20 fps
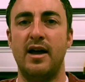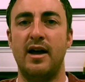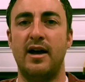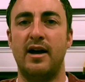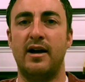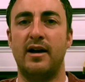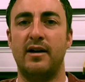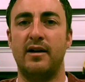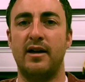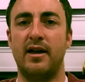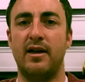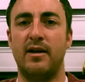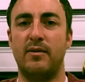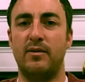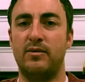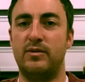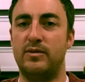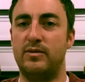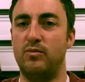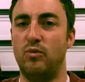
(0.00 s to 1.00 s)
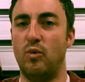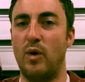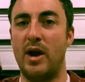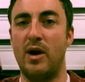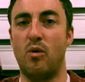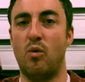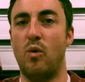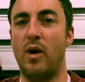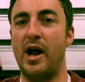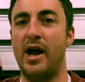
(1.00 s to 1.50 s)
Uh, it
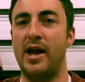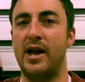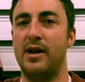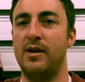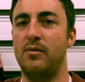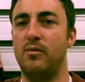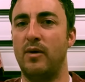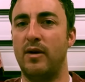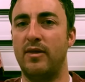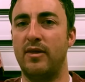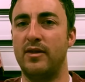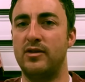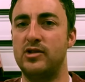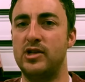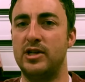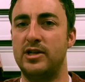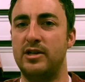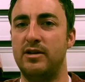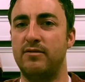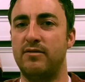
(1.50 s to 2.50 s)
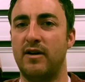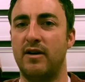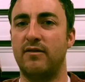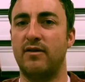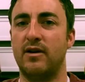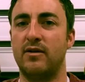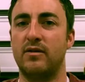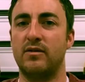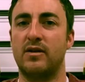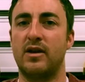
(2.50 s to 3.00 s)
went away when the
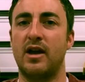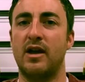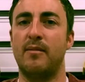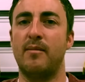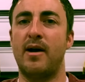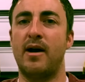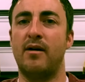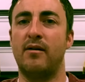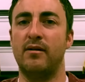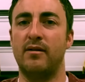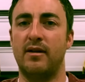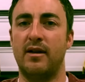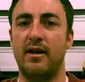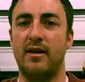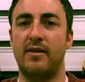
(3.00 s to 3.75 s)
GT500 came out,